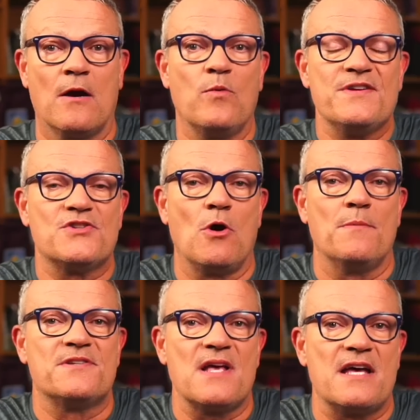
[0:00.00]
are we so
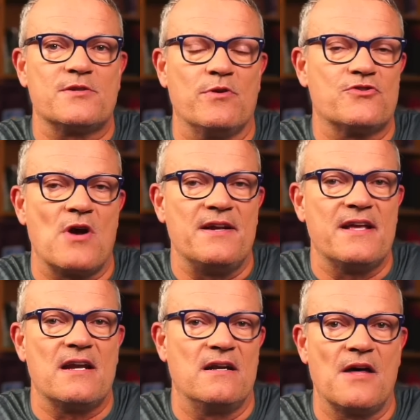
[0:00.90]
obsessed with trying to
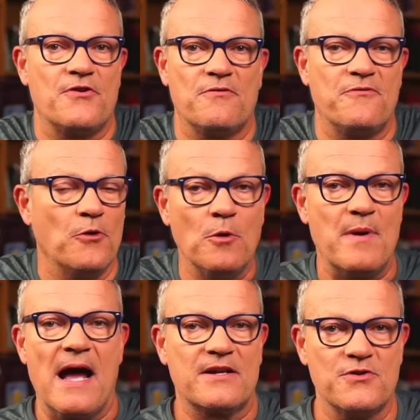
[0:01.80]
get another
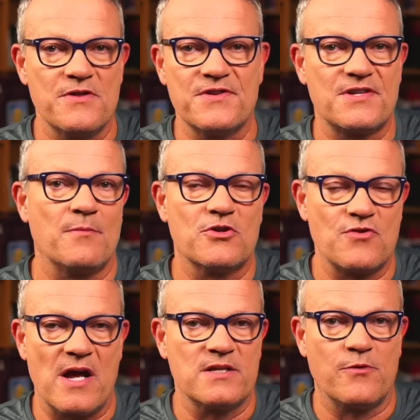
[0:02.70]
fullback during the summer
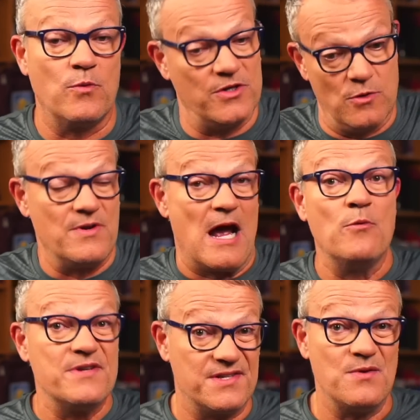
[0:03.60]
transfer window? Now
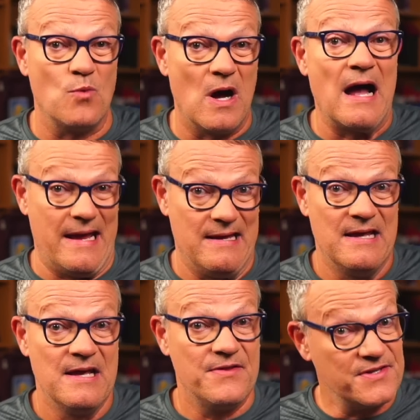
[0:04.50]
we see why.
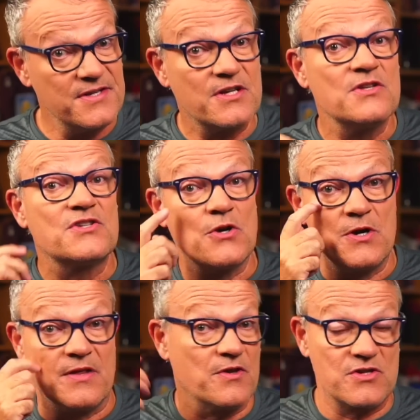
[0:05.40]
This is
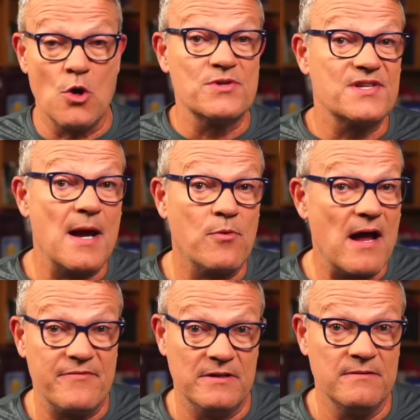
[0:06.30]
concerning. There's no Seb
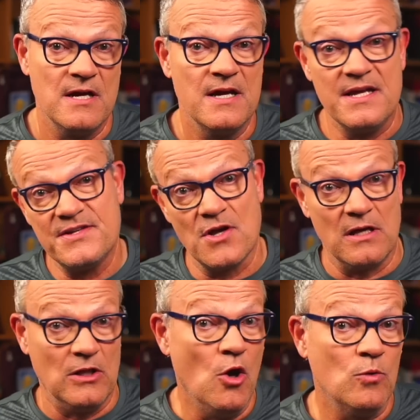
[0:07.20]
Revin. He's
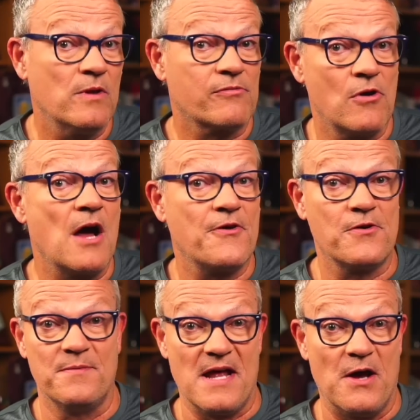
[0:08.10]
on loan with
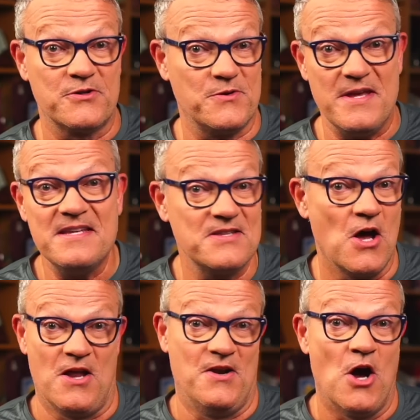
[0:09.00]
Rotherham now, so he's
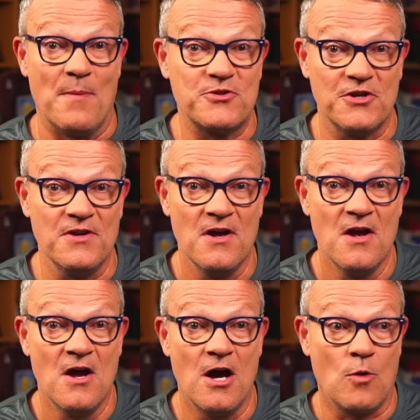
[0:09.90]
not an option.
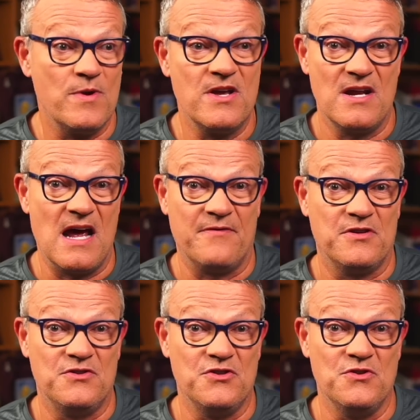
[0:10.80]
Are we going to have
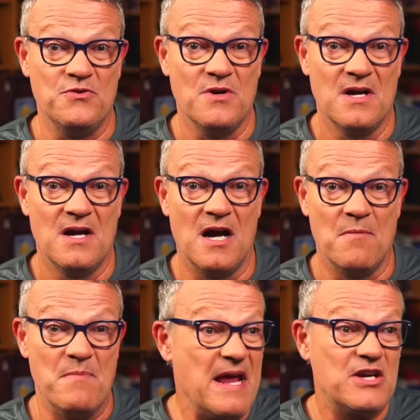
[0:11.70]
to do
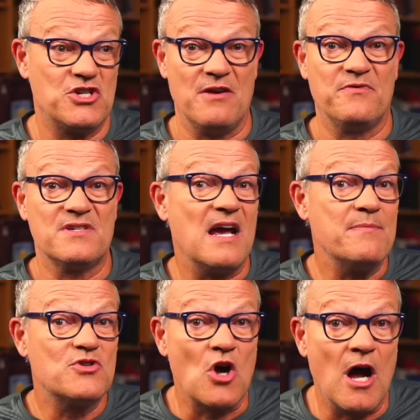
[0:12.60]
a makeshift
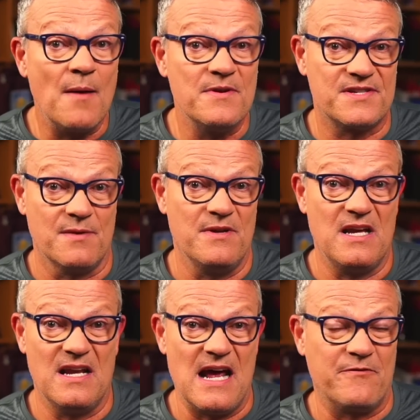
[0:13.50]
type job? Is somebody
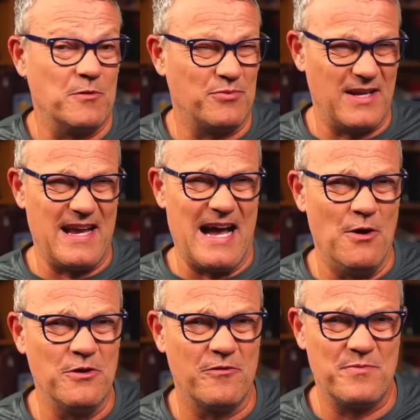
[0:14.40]
going to have to play
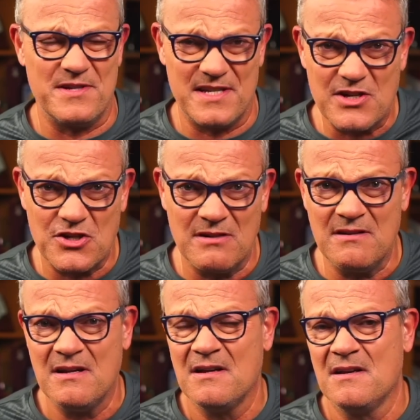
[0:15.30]
out of
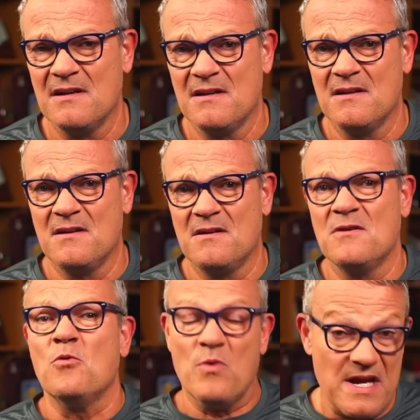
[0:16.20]
position?
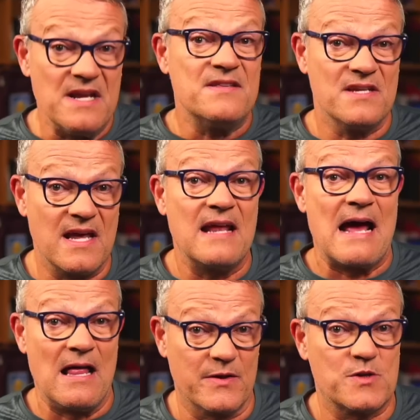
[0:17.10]
We need to get
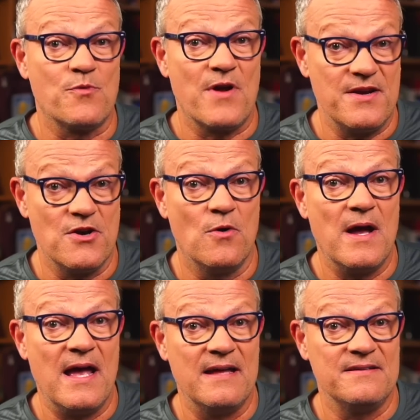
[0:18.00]
Alex Moreno
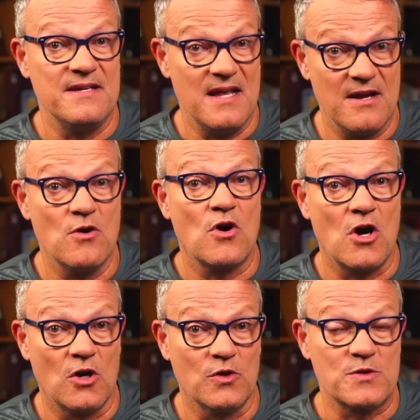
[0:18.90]
and Diego
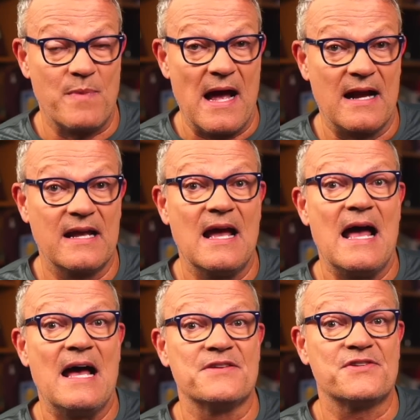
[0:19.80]
Carlos back
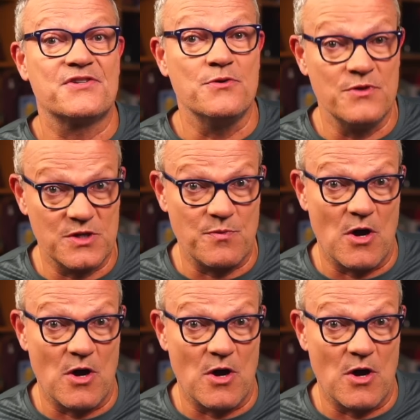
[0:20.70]
as soon as